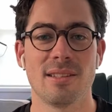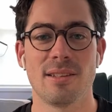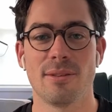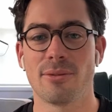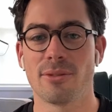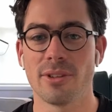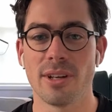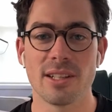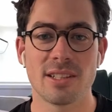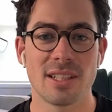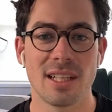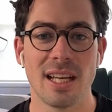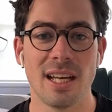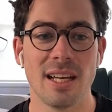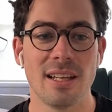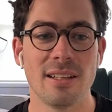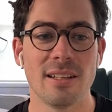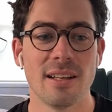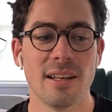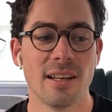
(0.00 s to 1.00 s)

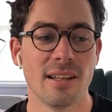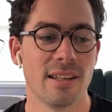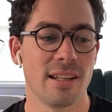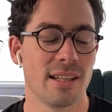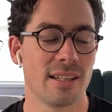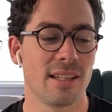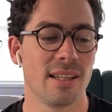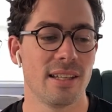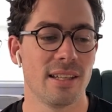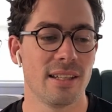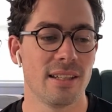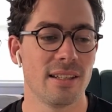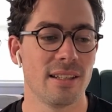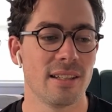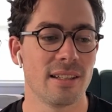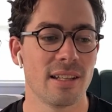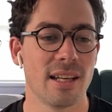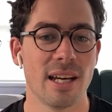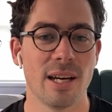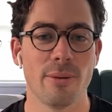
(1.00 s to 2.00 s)
differentiate, that
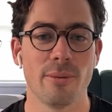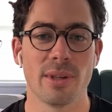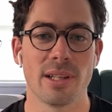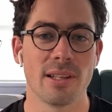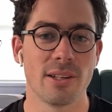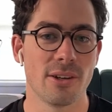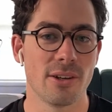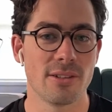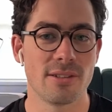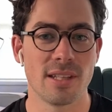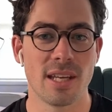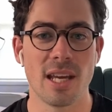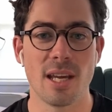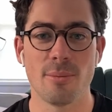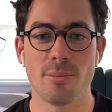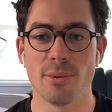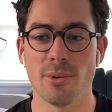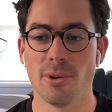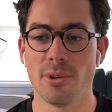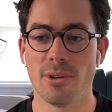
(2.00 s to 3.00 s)
can we can go
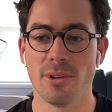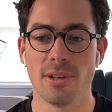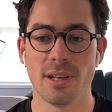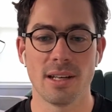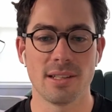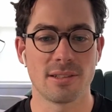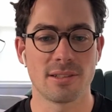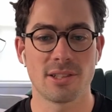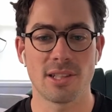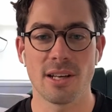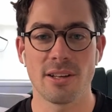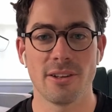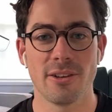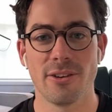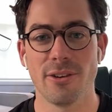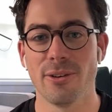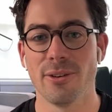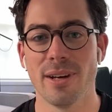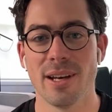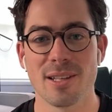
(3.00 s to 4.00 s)
deep or as
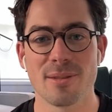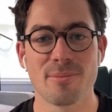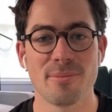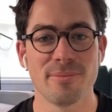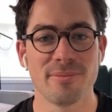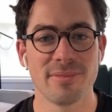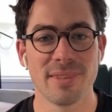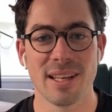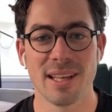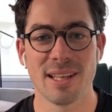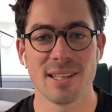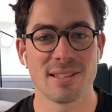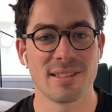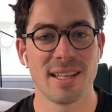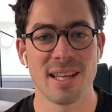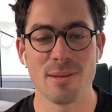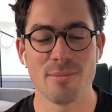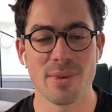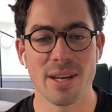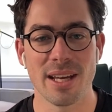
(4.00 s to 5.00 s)
shallow as
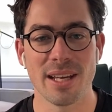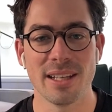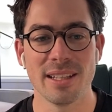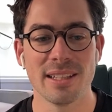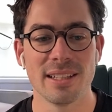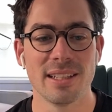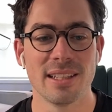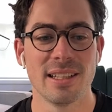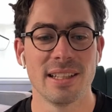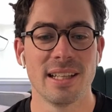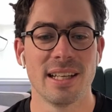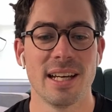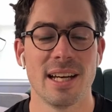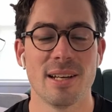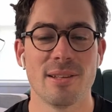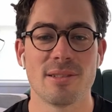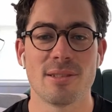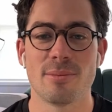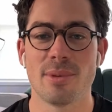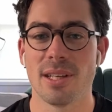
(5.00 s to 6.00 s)
need be,
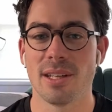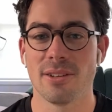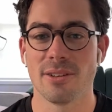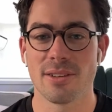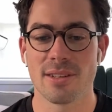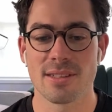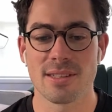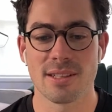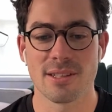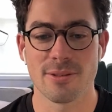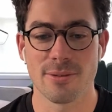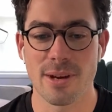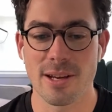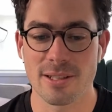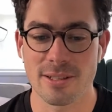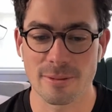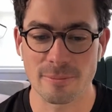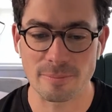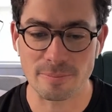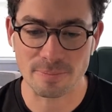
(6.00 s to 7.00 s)
depending on the
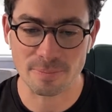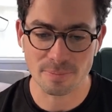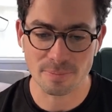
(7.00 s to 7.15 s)
situation.